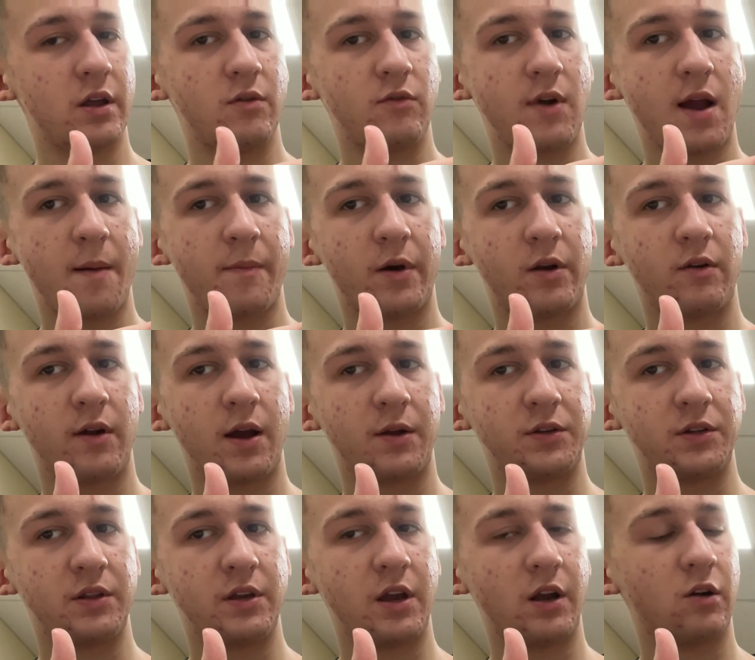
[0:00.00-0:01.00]
and wrapping around
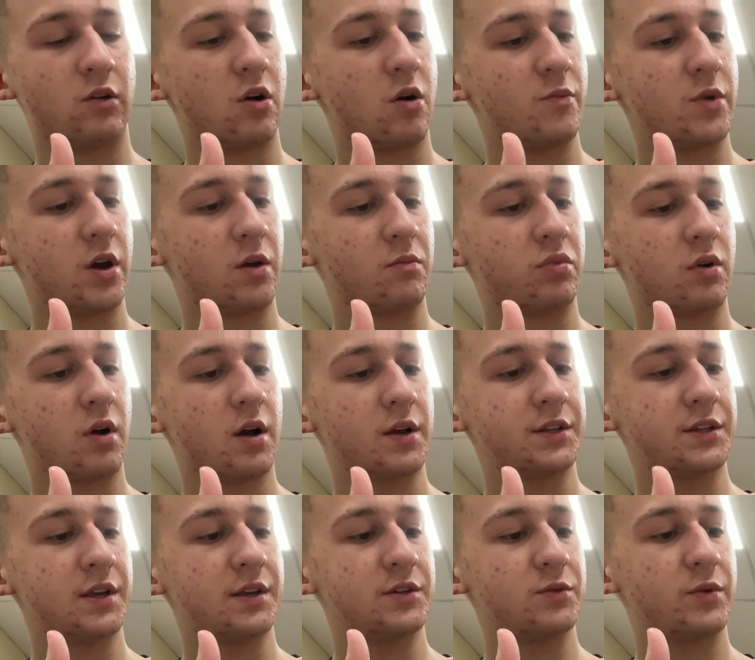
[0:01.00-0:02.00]
to the acromion
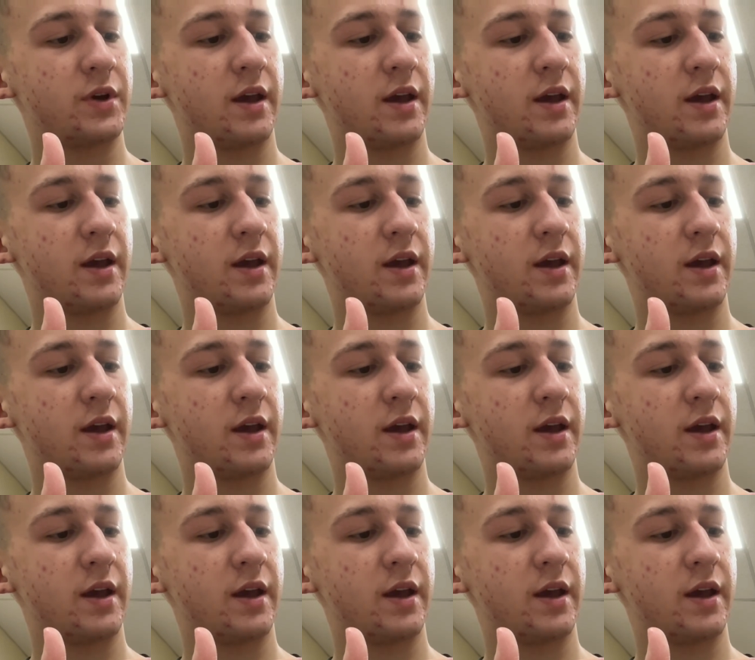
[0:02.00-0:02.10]
process,